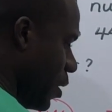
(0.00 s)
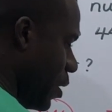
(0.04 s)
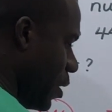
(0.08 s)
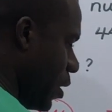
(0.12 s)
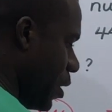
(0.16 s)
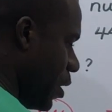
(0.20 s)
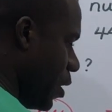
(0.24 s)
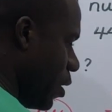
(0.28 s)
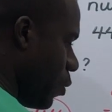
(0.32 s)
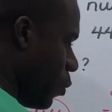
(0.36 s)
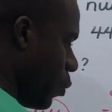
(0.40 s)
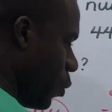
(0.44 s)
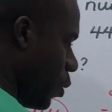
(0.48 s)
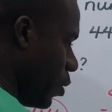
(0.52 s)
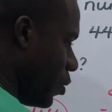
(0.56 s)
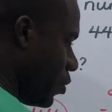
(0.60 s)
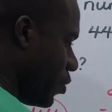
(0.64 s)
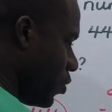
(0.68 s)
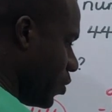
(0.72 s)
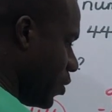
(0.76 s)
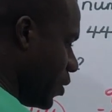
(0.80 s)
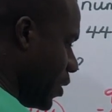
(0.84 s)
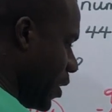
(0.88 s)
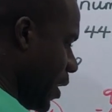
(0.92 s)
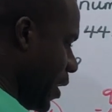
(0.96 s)

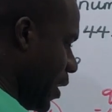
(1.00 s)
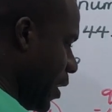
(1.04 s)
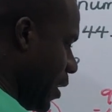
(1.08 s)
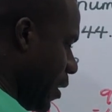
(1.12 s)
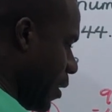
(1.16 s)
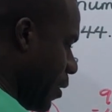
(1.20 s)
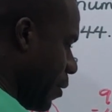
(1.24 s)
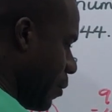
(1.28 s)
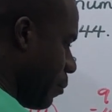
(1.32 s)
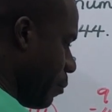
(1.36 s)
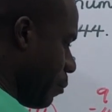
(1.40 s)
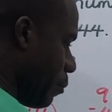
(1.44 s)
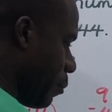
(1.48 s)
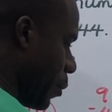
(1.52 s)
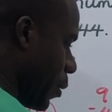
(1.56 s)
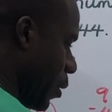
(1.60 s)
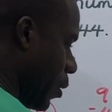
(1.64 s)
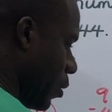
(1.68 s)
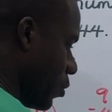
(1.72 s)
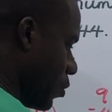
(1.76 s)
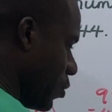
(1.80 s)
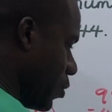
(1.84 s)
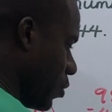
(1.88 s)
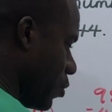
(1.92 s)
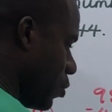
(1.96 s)
equals 3
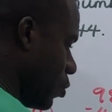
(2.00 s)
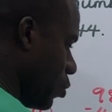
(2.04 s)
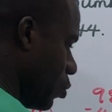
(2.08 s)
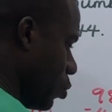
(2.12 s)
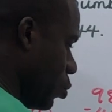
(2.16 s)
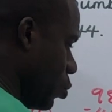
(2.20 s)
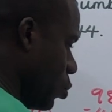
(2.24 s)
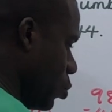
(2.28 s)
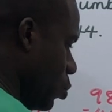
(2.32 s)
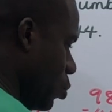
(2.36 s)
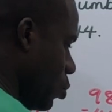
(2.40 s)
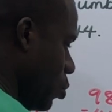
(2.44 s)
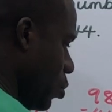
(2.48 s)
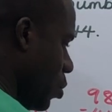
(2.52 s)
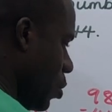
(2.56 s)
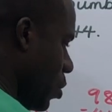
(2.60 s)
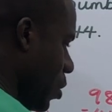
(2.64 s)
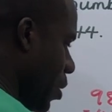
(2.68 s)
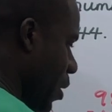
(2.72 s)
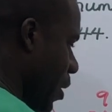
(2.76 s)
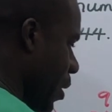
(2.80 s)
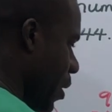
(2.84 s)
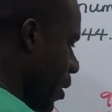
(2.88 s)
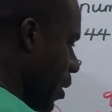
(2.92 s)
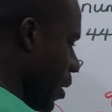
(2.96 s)
plus
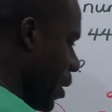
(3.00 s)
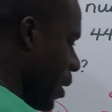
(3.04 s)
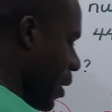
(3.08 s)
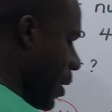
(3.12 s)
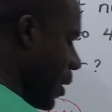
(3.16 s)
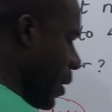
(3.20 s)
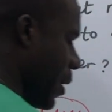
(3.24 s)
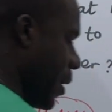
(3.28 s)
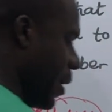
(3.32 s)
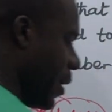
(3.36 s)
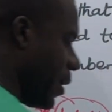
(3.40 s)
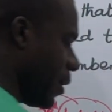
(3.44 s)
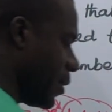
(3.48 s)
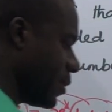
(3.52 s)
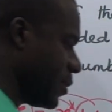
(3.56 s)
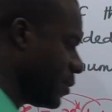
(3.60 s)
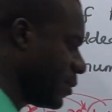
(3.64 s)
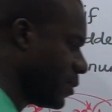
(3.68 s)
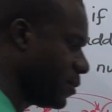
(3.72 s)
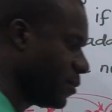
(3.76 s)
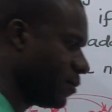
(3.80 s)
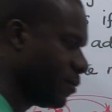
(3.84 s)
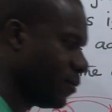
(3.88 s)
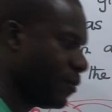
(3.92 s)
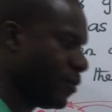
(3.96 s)
2x.
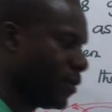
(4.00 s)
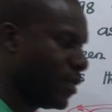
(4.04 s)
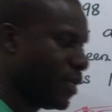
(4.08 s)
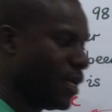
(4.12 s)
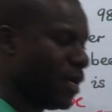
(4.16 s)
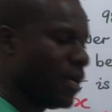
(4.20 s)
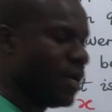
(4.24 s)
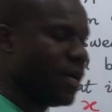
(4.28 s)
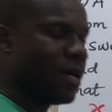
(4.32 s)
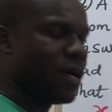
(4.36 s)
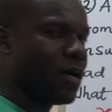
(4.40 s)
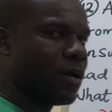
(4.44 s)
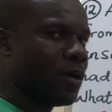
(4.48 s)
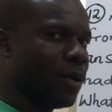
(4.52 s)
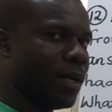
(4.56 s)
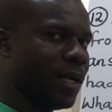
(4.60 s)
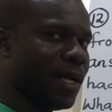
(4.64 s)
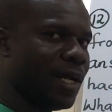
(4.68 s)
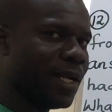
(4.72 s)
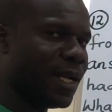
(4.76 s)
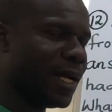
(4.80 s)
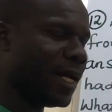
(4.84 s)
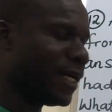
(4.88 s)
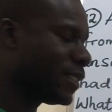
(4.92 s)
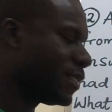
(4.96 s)
Collect
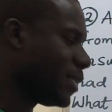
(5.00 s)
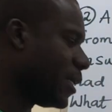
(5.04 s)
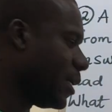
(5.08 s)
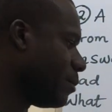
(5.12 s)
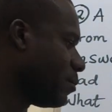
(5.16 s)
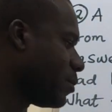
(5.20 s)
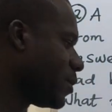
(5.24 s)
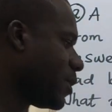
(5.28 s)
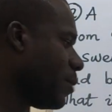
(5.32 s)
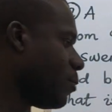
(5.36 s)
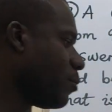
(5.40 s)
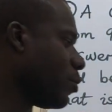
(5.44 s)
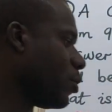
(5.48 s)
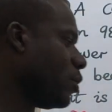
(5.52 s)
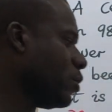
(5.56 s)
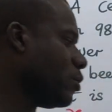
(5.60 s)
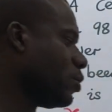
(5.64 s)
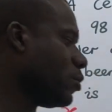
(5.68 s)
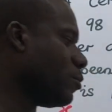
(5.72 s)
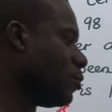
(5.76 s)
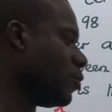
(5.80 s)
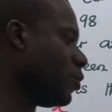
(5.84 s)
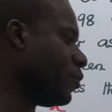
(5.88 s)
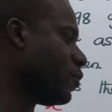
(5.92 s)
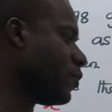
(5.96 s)
like terms. I'm going to
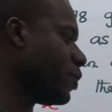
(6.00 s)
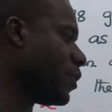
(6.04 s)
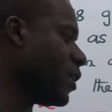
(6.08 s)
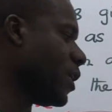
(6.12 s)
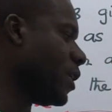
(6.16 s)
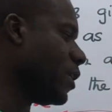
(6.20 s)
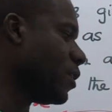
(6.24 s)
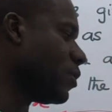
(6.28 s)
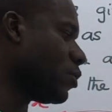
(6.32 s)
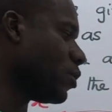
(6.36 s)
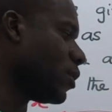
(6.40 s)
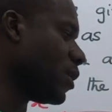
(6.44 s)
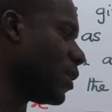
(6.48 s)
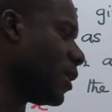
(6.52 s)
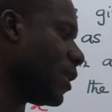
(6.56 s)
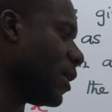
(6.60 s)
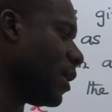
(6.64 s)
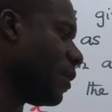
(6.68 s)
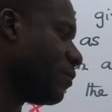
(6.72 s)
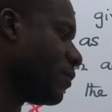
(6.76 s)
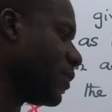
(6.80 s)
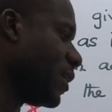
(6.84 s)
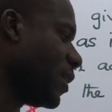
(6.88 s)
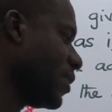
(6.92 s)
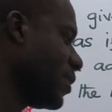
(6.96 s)
move 3 to the
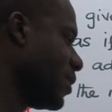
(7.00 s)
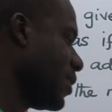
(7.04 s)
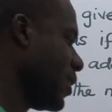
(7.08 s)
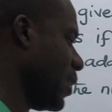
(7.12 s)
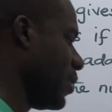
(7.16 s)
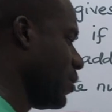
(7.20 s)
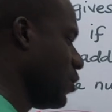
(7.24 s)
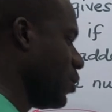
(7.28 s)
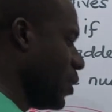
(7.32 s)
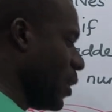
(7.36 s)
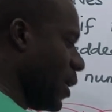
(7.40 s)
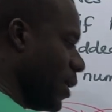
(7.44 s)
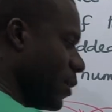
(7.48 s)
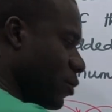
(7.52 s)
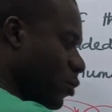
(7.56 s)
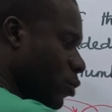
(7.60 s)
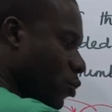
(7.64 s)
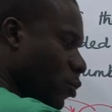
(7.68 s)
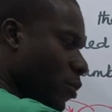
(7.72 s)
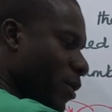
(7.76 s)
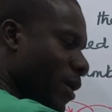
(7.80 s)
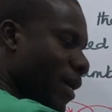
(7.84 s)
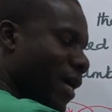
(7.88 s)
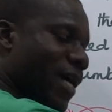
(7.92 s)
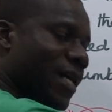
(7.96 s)
left hand side so that
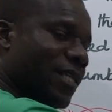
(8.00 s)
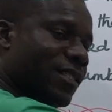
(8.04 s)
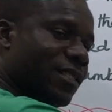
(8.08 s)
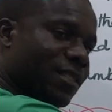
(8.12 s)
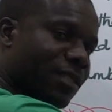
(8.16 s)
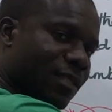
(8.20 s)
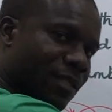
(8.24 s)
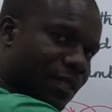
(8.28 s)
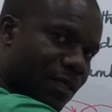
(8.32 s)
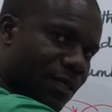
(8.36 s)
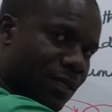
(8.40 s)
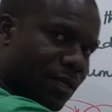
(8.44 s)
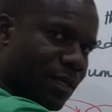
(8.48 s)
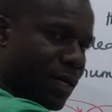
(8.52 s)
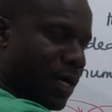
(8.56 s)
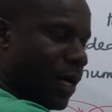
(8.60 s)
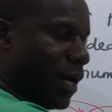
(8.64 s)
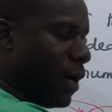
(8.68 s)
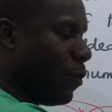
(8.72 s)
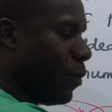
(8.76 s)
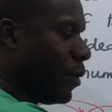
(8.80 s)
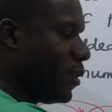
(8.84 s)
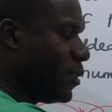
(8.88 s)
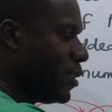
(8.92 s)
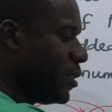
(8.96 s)
2x, I
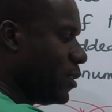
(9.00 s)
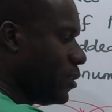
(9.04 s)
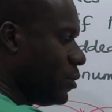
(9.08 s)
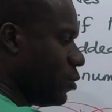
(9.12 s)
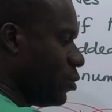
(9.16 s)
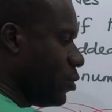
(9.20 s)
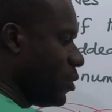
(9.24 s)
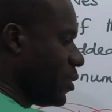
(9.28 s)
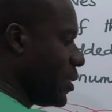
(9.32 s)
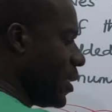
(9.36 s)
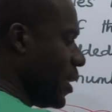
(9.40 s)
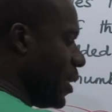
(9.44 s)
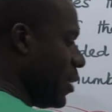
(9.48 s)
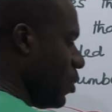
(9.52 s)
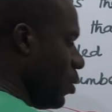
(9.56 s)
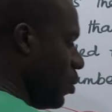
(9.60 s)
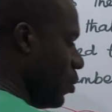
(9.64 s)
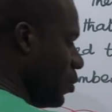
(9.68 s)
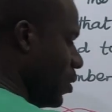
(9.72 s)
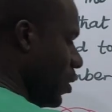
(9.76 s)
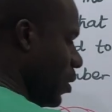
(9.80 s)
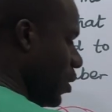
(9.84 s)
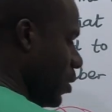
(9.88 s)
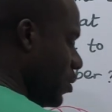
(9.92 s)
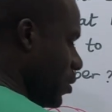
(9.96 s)
want it to stand
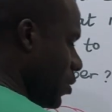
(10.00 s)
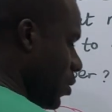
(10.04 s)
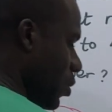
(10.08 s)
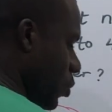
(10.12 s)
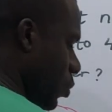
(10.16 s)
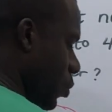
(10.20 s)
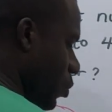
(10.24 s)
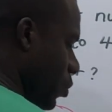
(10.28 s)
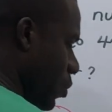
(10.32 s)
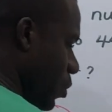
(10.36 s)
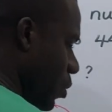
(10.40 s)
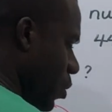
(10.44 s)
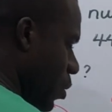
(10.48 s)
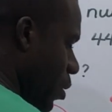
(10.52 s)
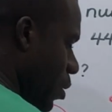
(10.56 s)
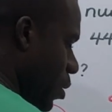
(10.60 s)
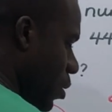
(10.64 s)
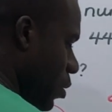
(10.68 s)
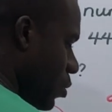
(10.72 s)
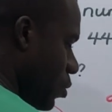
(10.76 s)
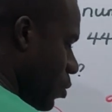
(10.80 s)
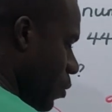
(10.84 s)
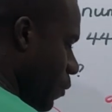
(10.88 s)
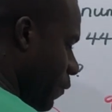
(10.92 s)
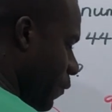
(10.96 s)
on its own.
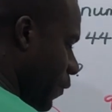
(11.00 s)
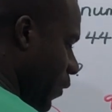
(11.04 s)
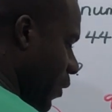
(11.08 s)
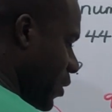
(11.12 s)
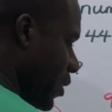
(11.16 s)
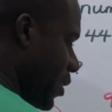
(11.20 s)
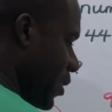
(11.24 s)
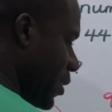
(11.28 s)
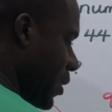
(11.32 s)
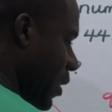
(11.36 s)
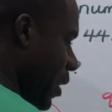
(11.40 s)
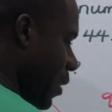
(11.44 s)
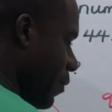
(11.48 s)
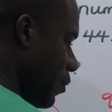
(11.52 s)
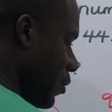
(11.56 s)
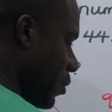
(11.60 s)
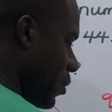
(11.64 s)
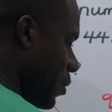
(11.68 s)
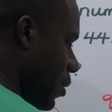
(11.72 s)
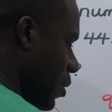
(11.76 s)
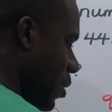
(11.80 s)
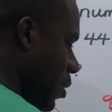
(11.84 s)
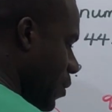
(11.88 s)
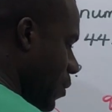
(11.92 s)
So 47.